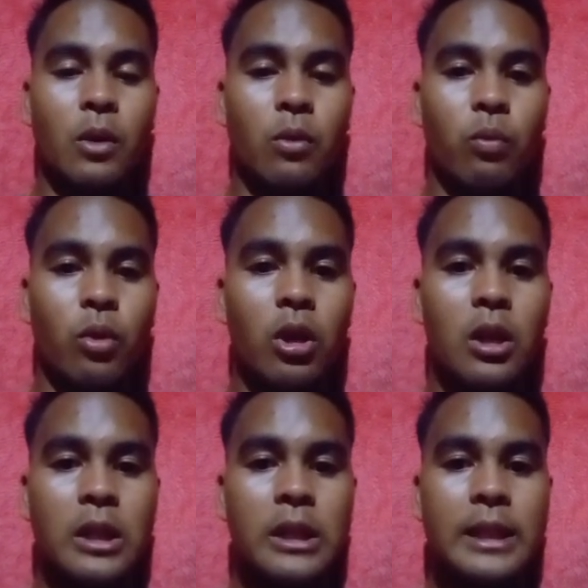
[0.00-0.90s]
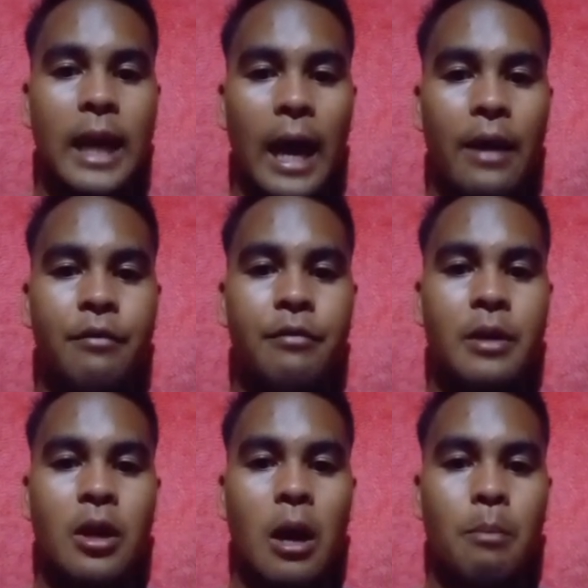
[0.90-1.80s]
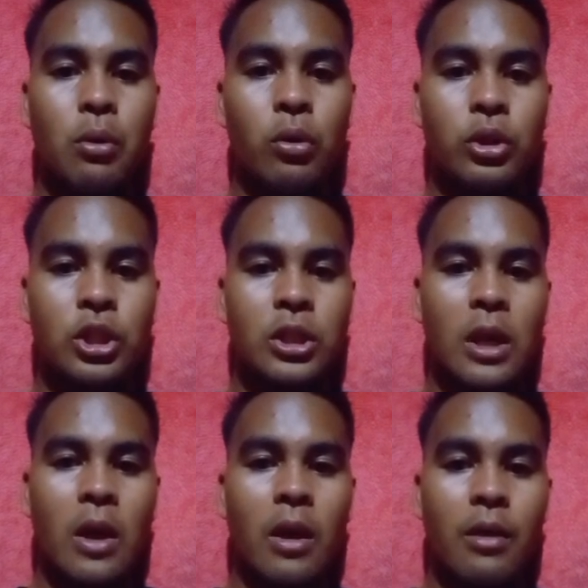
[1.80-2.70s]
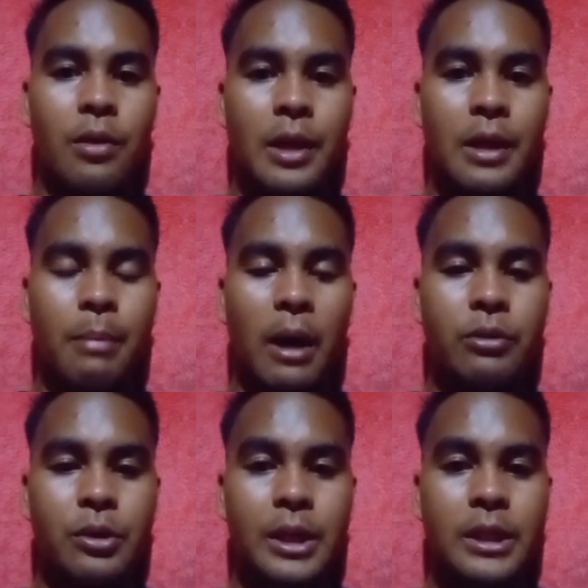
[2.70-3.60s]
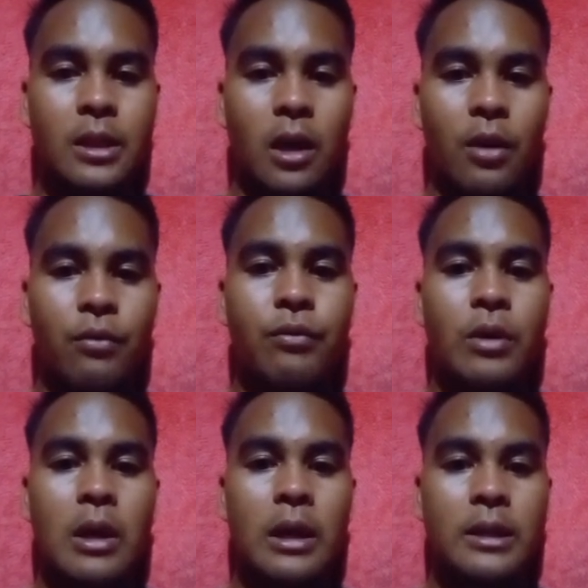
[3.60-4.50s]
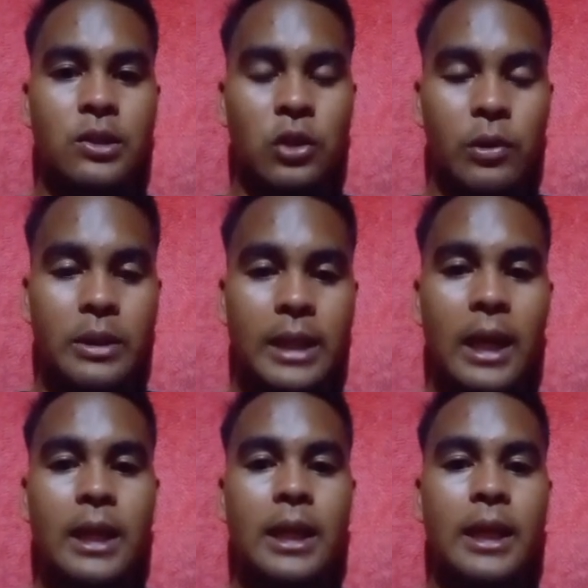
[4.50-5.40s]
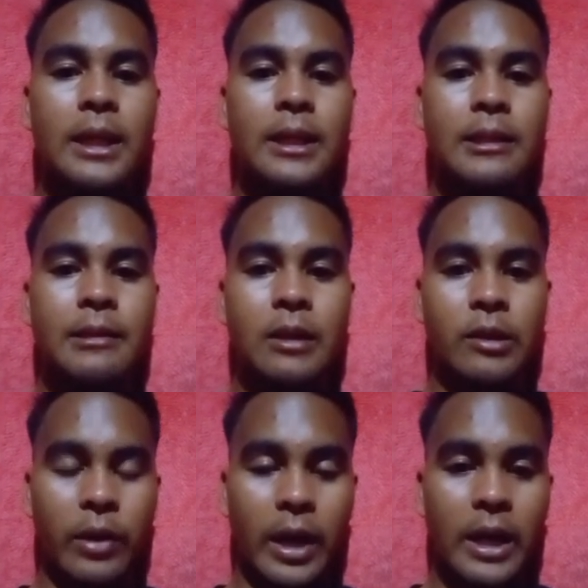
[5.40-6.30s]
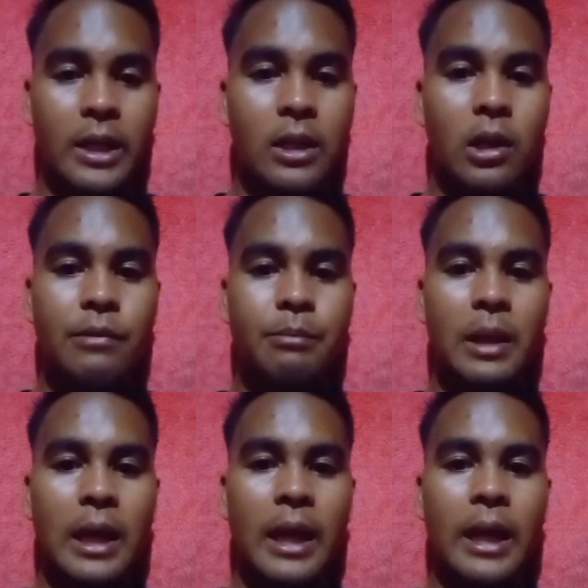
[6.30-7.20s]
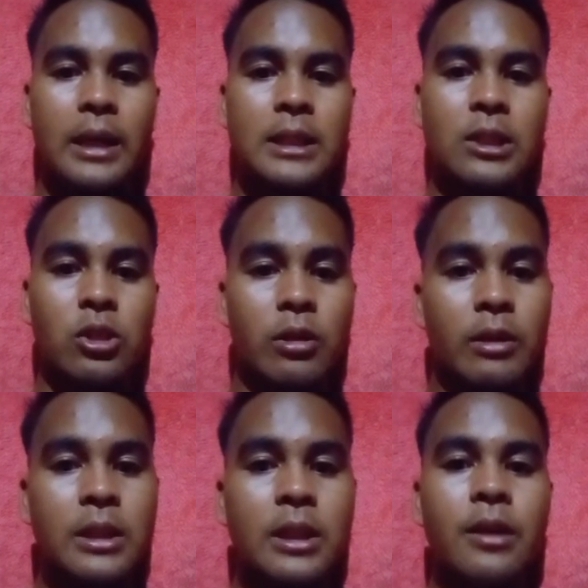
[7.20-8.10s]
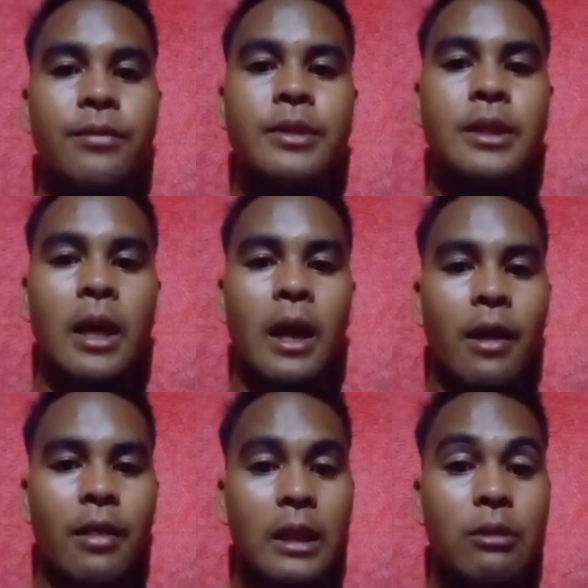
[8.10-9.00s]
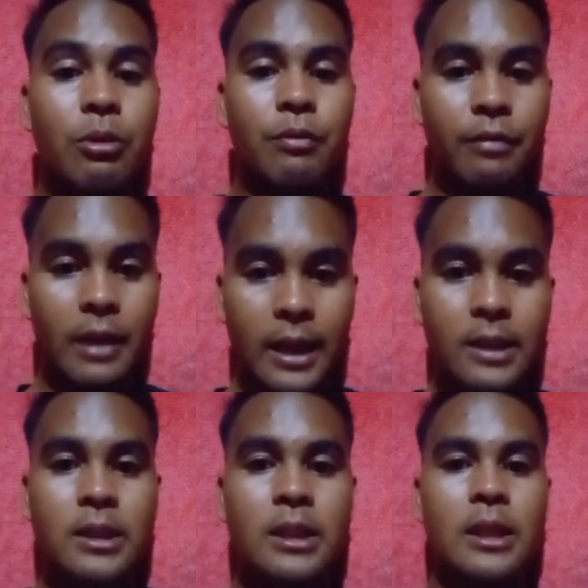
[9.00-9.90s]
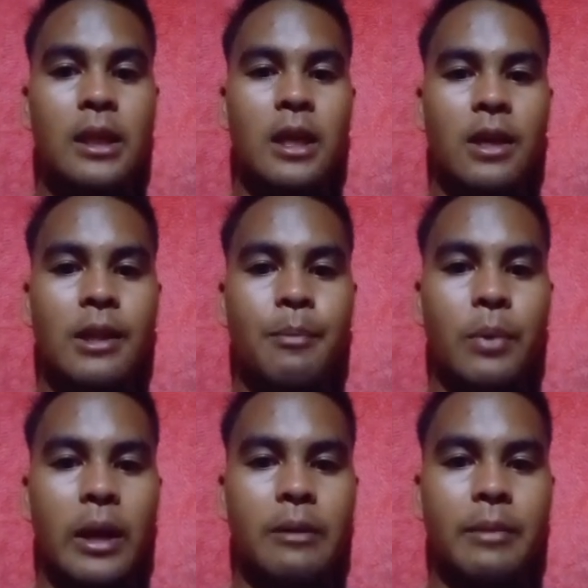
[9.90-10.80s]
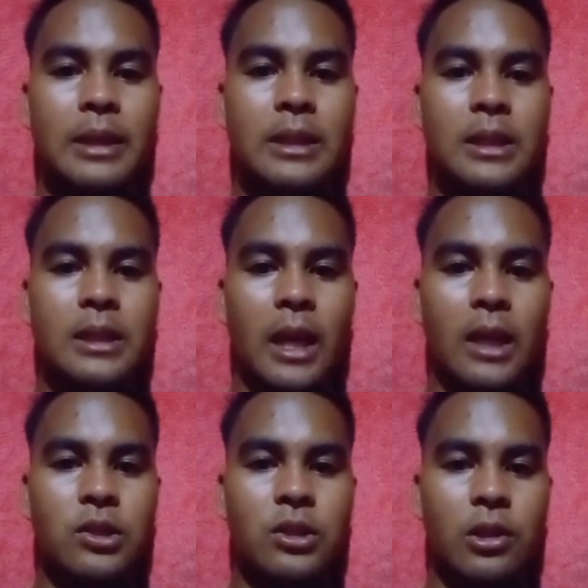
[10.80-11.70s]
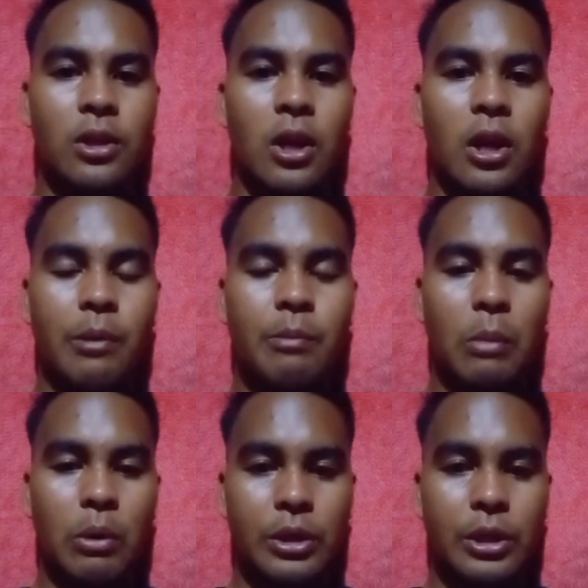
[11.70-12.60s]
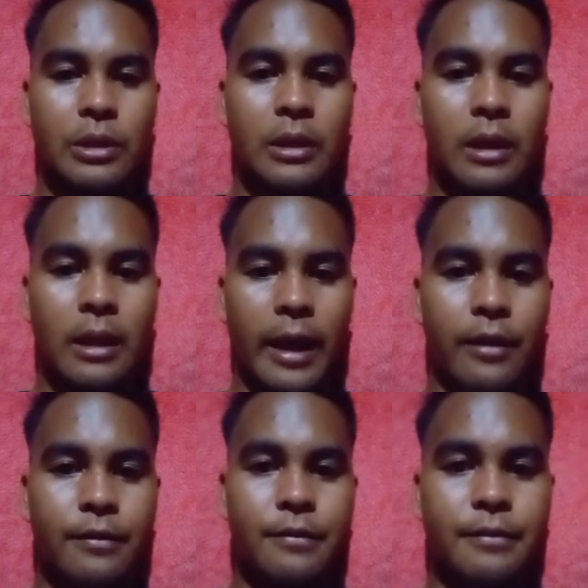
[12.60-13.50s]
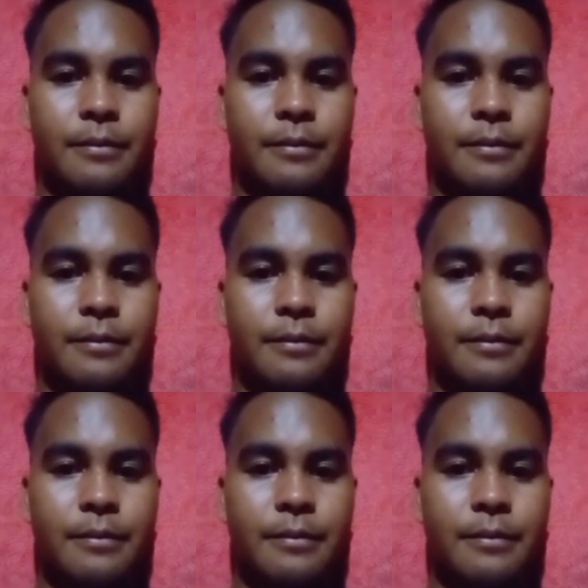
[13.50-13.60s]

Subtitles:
Wallace have pushed the boundaries of storytelling, creating complex narratives that reflect the fragment nature of modern life.